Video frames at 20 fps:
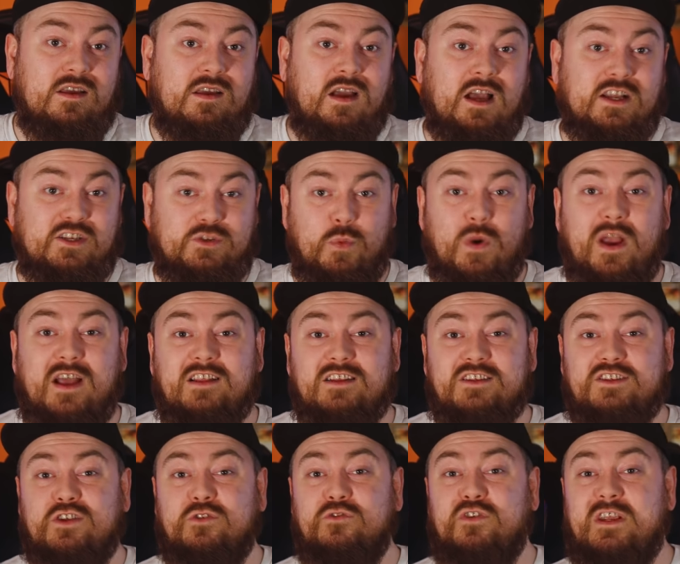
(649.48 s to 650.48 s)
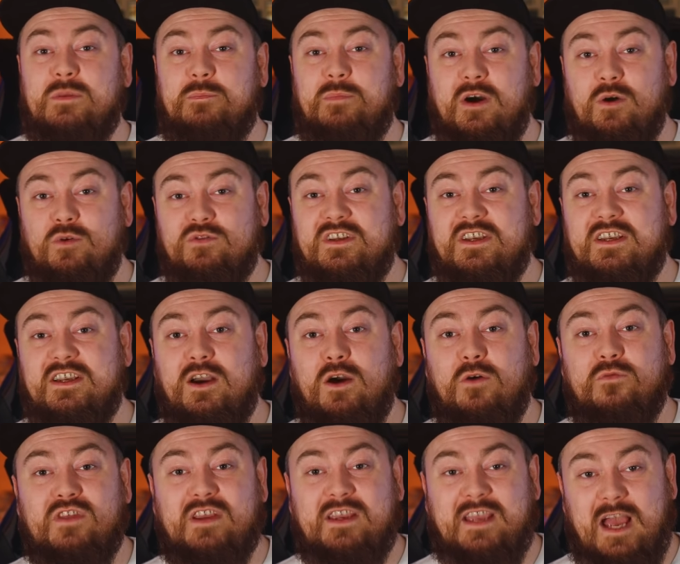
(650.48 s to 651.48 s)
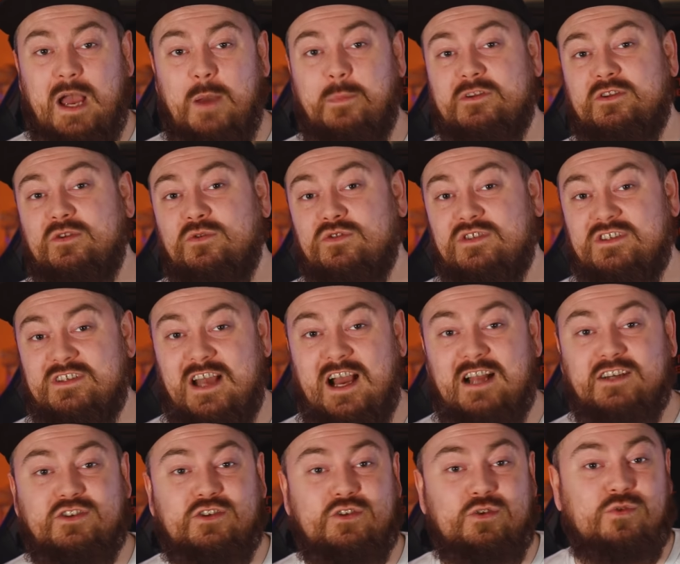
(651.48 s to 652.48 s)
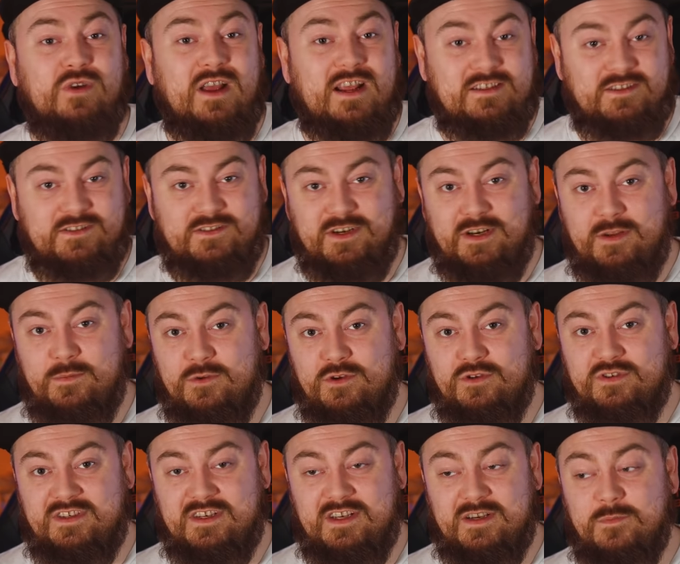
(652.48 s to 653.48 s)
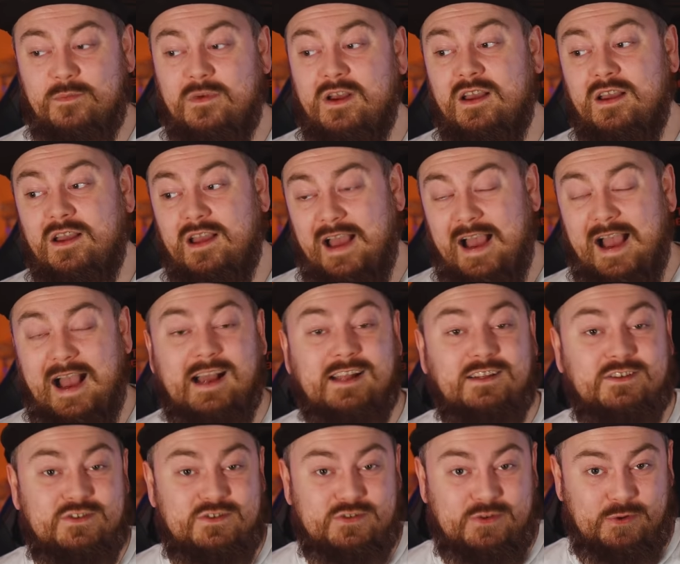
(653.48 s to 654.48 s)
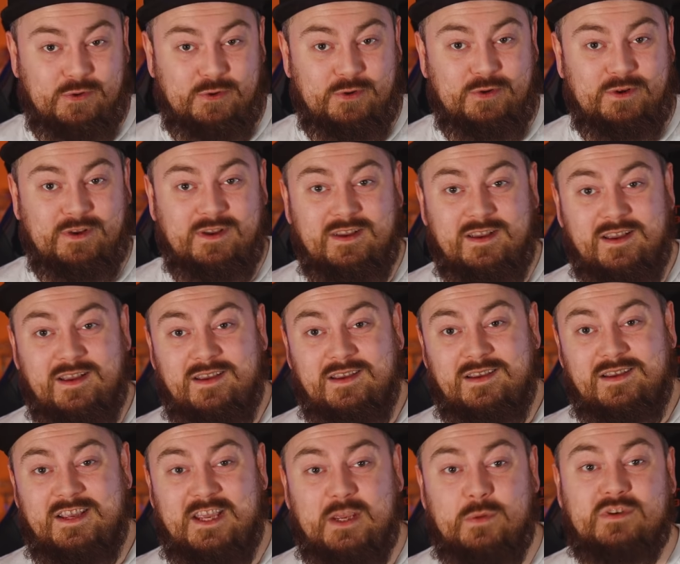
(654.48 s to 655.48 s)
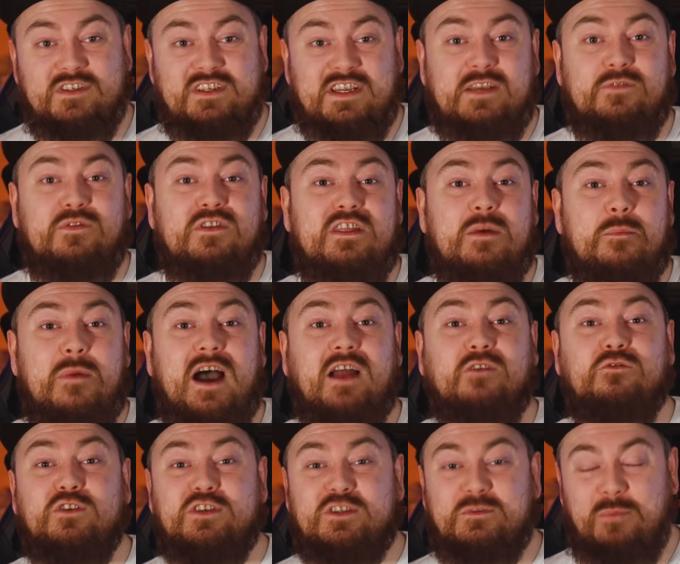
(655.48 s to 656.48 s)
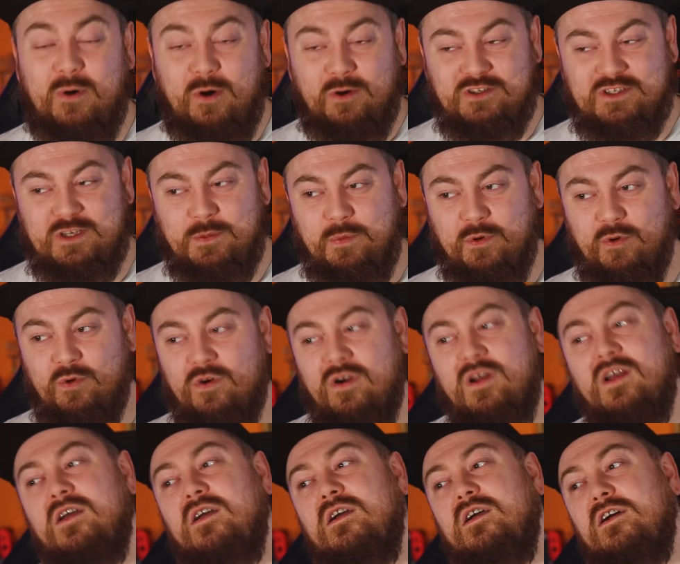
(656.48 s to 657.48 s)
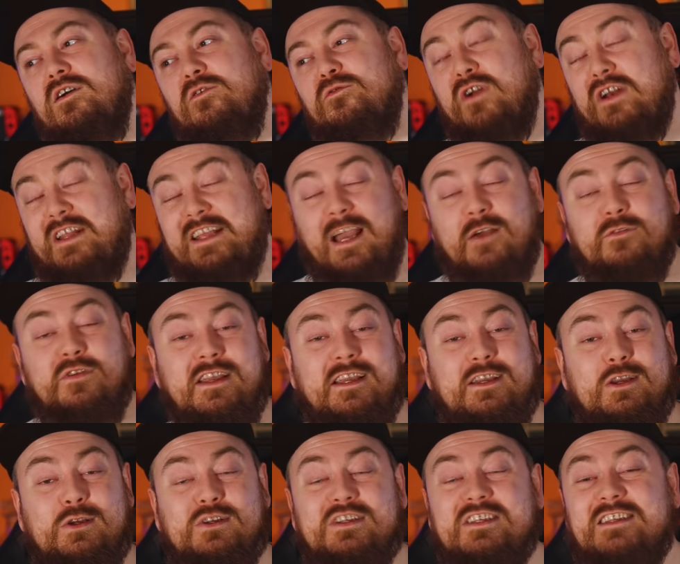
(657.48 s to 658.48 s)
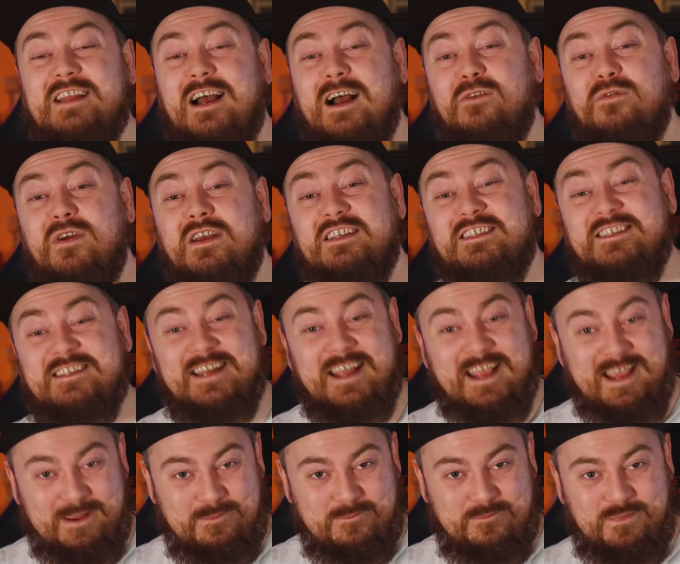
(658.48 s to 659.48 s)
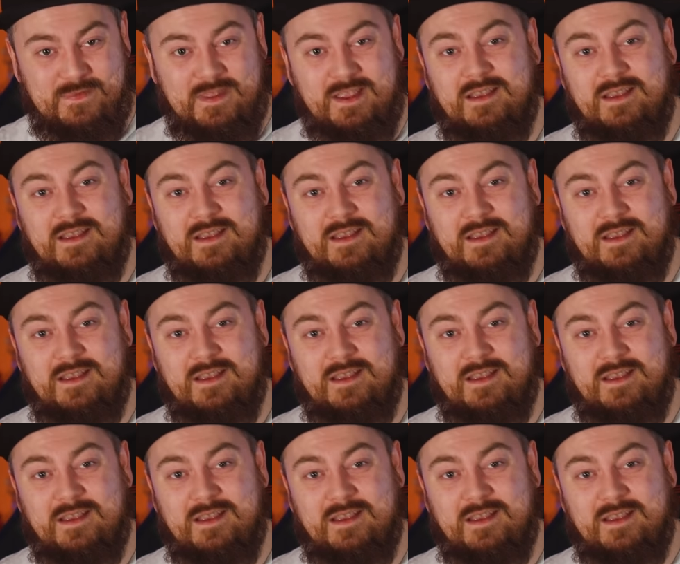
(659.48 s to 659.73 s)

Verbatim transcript: as well as the rebuilding of the capital's Natural History Museum and Zoo. He was even the man responsible for giving Gustave his name,